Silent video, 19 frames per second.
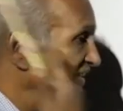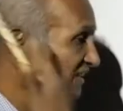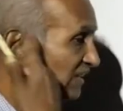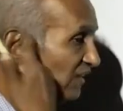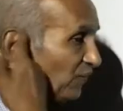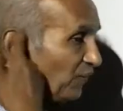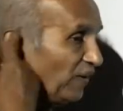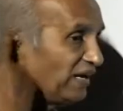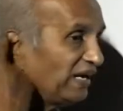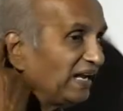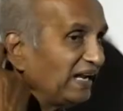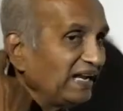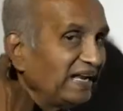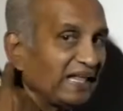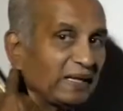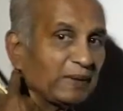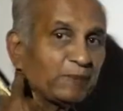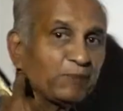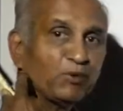The
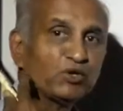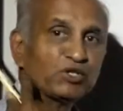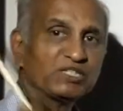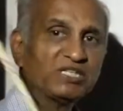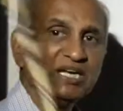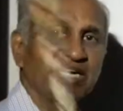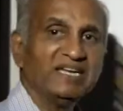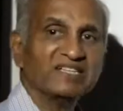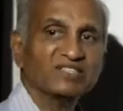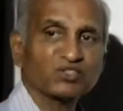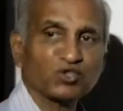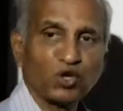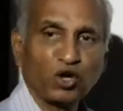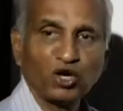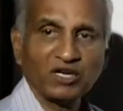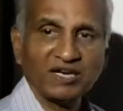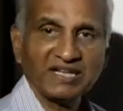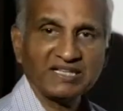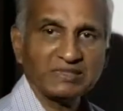funnel-like portion is
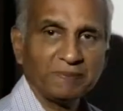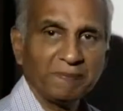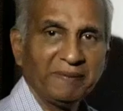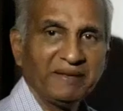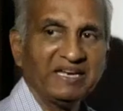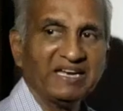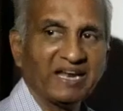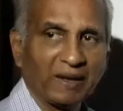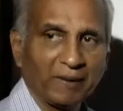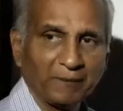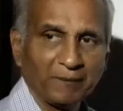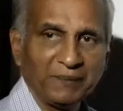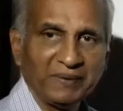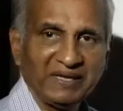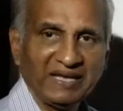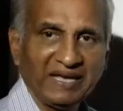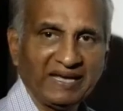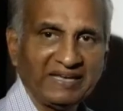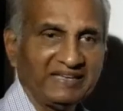called as pinna,
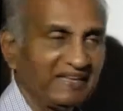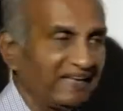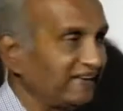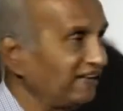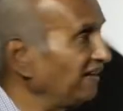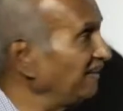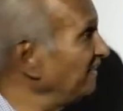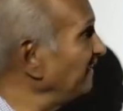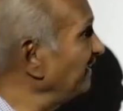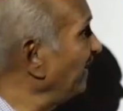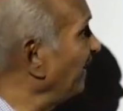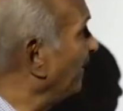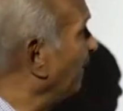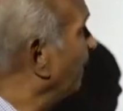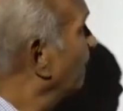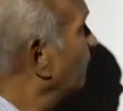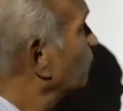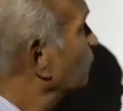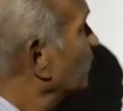P-I-N-N-A.
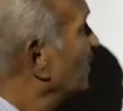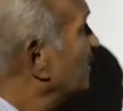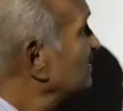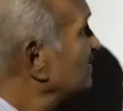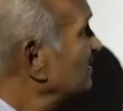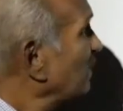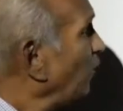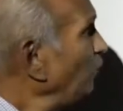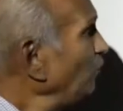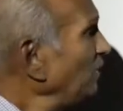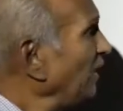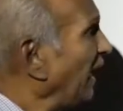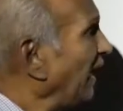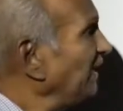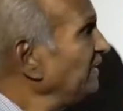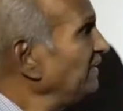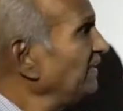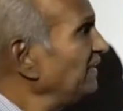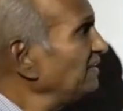Sound
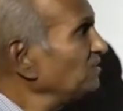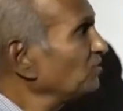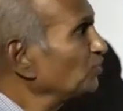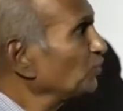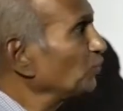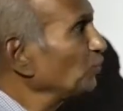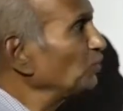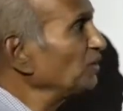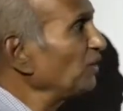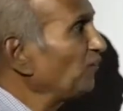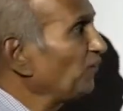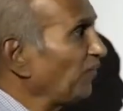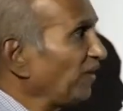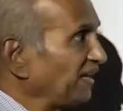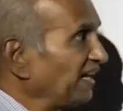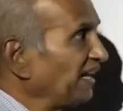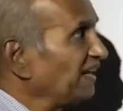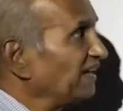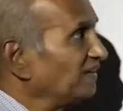enters through the
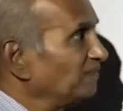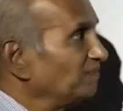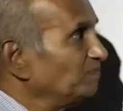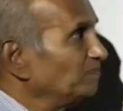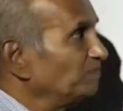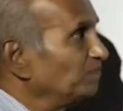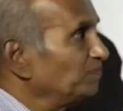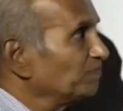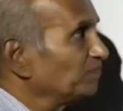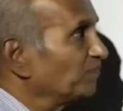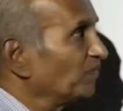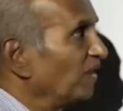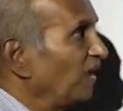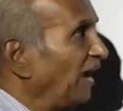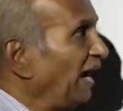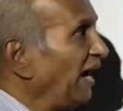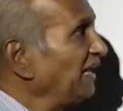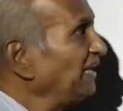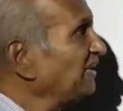funnel
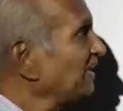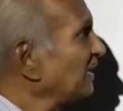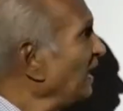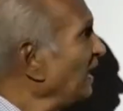and